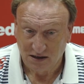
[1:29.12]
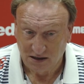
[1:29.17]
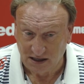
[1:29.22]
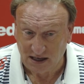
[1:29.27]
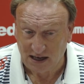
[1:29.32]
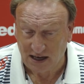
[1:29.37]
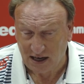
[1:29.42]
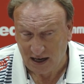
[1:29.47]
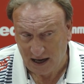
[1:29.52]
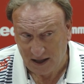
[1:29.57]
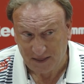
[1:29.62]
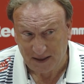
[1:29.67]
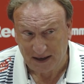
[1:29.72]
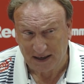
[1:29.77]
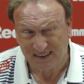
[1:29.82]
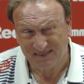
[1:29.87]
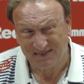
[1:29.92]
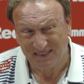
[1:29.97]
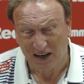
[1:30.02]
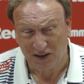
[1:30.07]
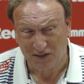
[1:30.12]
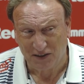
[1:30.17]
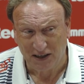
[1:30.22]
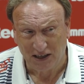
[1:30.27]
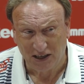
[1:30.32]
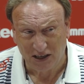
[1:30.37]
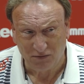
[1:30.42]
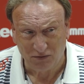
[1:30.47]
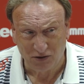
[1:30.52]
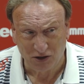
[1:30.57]
Yeah, I think I
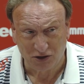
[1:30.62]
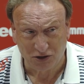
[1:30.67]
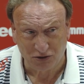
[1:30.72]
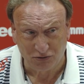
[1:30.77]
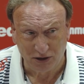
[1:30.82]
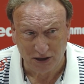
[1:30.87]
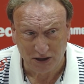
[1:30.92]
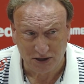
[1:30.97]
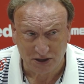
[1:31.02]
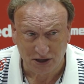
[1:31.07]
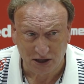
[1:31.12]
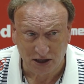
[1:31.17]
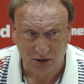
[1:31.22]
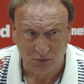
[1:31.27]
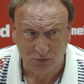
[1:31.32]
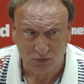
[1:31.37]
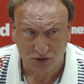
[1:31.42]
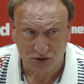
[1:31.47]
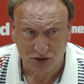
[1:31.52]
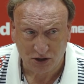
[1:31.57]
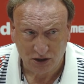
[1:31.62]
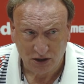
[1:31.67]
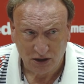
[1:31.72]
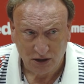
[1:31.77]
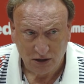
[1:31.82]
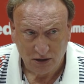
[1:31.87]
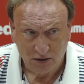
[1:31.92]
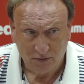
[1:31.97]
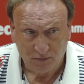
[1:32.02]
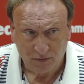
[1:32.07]
think of the three teams,
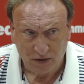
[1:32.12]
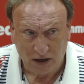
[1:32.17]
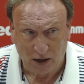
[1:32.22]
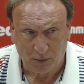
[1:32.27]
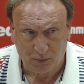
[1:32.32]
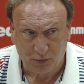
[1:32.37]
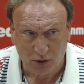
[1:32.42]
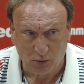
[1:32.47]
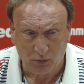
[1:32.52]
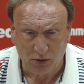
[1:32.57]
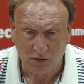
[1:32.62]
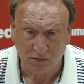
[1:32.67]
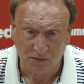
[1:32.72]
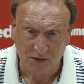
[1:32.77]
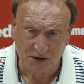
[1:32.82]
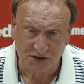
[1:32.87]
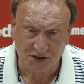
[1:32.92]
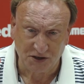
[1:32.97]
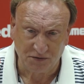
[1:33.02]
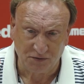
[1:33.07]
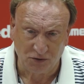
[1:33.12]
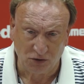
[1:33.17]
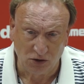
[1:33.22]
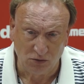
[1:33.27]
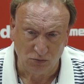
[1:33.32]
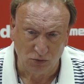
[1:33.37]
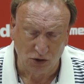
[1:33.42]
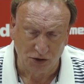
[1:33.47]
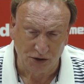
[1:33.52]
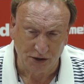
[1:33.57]
I probably fancy
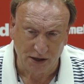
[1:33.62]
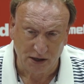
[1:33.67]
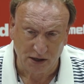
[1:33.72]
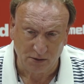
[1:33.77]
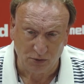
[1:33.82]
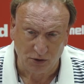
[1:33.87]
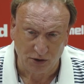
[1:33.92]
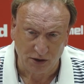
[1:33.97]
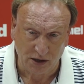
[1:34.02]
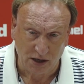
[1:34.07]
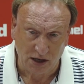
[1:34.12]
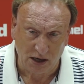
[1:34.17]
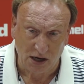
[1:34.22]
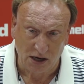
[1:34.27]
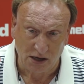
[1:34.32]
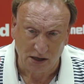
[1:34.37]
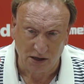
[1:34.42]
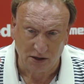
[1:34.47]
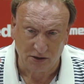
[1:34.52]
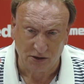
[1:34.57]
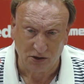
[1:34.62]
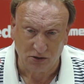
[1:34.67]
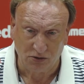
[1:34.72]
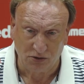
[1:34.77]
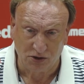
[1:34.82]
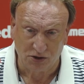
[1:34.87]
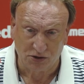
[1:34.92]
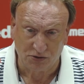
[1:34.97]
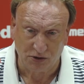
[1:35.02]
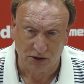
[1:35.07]
Fulham more than any but any of the
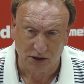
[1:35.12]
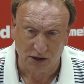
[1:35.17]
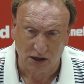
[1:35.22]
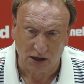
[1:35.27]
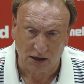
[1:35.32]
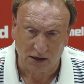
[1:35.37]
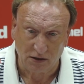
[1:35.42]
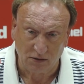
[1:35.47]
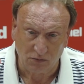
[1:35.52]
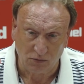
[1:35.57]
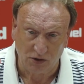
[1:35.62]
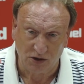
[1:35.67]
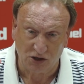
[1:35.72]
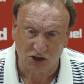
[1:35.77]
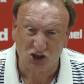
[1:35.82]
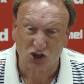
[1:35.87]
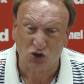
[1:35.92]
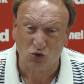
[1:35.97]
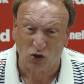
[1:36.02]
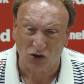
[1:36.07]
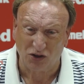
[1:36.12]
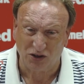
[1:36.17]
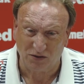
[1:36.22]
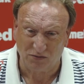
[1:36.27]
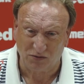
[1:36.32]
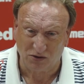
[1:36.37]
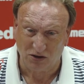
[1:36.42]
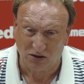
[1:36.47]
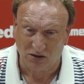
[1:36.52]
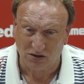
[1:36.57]
others really. With the squad
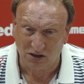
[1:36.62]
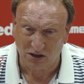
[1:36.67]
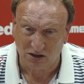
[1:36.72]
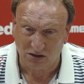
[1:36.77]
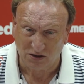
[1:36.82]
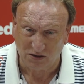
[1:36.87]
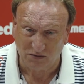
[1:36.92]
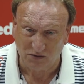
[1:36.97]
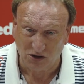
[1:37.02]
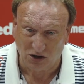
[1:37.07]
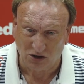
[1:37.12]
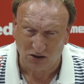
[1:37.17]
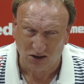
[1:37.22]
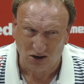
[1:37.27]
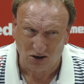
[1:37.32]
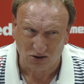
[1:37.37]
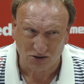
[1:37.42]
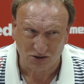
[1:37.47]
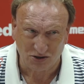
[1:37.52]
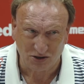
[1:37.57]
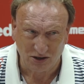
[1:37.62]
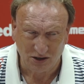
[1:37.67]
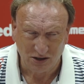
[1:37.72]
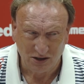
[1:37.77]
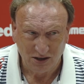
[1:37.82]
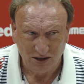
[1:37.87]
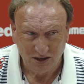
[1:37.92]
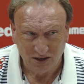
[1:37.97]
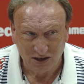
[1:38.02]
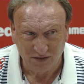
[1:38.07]
they've got, you know, they've not lost.
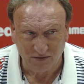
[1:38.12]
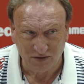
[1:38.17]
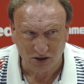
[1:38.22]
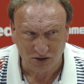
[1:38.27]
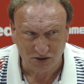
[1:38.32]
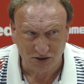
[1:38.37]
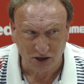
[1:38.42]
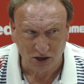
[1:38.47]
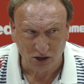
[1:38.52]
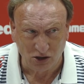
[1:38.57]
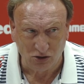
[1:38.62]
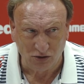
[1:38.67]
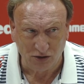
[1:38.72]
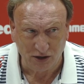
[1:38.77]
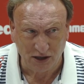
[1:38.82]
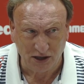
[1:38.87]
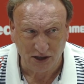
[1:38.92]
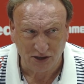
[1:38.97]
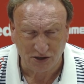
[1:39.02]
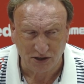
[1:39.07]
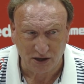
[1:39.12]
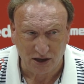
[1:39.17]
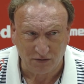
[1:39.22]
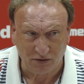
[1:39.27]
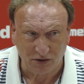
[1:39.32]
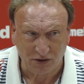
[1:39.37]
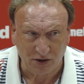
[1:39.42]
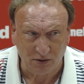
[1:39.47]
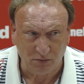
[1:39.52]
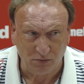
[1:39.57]
They've lost the loanees and
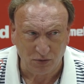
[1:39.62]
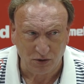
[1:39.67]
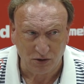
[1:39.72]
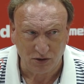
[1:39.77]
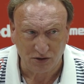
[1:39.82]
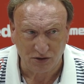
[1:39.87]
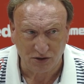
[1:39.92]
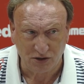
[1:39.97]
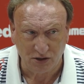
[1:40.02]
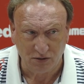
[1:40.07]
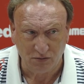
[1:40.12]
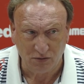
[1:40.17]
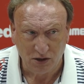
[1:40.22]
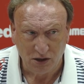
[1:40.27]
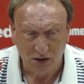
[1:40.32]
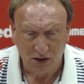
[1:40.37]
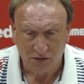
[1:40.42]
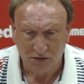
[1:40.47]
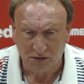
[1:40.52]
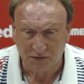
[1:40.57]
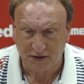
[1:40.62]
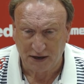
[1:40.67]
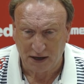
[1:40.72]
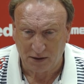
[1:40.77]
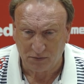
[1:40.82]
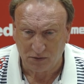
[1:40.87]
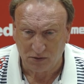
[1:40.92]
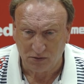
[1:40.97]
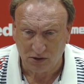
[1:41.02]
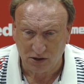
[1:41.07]
everything, but um, they've
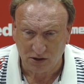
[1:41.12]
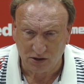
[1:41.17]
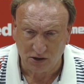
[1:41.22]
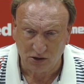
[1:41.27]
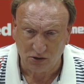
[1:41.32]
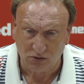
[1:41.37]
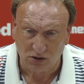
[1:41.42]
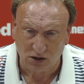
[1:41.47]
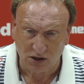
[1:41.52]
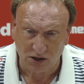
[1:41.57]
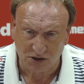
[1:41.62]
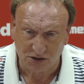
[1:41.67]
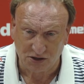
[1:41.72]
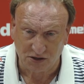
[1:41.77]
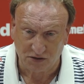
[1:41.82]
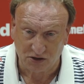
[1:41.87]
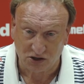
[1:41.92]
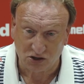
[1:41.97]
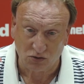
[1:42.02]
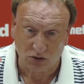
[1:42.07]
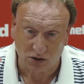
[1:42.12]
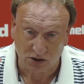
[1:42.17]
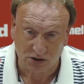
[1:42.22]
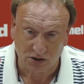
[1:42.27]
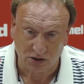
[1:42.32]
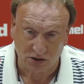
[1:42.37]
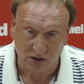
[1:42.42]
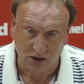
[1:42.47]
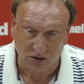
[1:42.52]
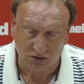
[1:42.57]
kept the, the nucleus of the squad. It's
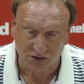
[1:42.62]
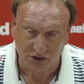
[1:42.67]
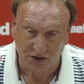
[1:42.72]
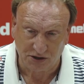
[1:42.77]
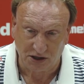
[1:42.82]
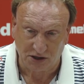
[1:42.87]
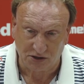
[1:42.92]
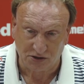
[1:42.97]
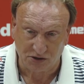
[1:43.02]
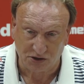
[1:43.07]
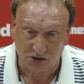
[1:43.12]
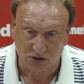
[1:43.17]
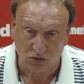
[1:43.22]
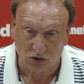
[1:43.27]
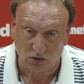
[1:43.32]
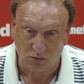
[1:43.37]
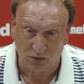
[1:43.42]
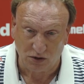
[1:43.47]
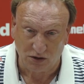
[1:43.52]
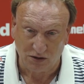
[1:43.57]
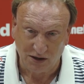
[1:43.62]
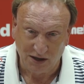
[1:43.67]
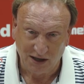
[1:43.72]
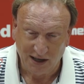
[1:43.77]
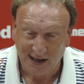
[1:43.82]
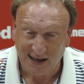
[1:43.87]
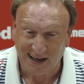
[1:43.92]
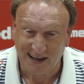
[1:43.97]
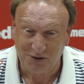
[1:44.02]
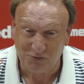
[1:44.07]
a, you know it's a decent squad, but
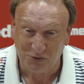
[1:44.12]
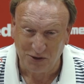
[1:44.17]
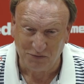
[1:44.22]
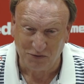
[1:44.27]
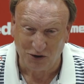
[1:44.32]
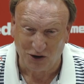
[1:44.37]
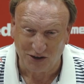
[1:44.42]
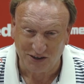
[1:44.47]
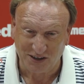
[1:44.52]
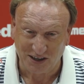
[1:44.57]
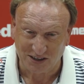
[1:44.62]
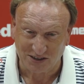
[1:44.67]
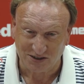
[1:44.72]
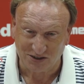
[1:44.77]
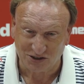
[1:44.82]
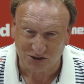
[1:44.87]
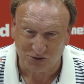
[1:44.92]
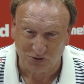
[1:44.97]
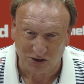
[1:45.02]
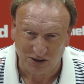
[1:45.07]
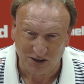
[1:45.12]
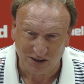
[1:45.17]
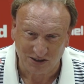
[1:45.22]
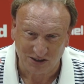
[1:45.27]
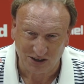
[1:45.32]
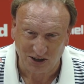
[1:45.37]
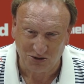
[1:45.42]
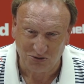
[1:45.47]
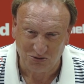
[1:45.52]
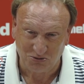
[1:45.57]
hey, we've got a decent squad,
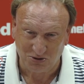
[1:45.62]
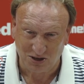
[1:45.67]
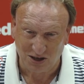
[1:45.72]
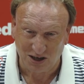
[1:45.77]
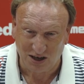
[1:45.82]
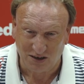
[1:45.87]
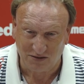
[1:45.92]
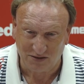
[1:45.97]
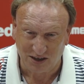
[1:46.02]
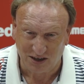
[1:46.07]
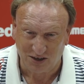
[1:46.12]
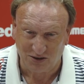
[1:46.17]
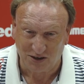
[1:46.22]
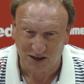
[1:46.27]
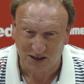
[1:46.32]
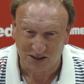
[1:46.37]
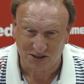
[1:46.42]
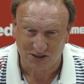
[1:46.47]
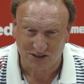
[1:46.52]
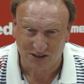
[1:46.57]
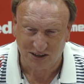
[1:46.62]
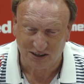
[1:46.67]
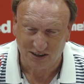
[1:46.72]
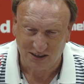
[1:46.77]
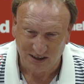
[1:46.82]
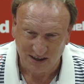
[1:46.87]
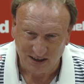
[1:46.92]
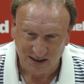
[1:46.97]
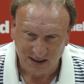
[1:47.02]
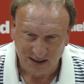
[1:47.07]
so uh, you know that's uh,
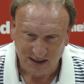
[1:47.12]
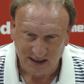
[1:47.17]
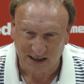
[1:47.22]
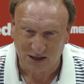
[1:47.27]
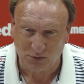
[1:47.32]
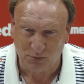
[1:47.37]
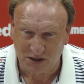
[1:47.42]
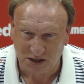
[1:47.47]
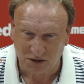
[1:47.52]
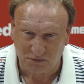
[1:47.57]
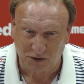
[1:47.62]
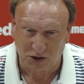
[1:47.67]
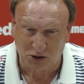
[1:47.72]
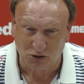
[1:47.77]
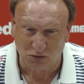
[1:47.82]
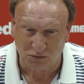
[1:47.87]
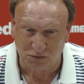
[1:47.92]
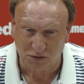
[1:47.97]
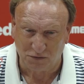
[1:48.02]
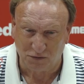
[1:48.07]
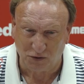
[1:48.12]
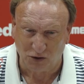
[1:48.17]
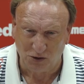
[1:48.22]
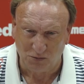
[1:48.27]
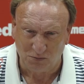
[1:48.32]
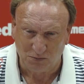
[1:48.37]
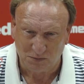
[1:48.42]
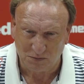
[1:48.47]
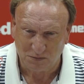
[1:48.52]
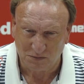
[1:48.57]
it'll be difficult for
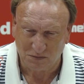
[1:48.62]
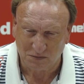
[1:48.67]
Fulham